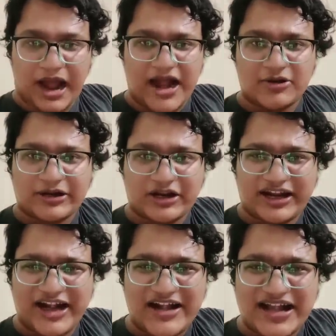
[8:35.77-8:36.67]

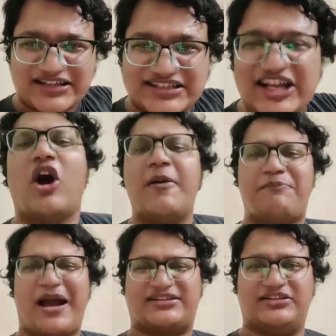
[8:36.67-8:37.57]
And creating zero
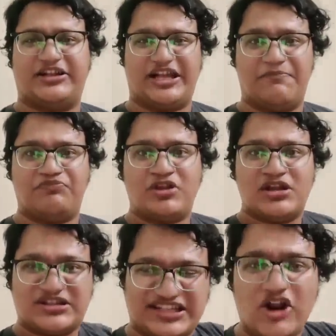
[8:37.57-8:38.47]
impacts in the
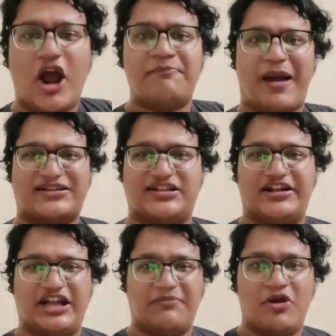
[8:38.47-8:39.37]
team. Zero impacts in
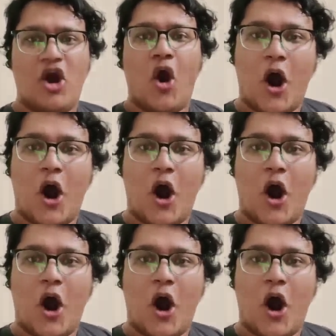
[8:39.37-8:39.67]
the team.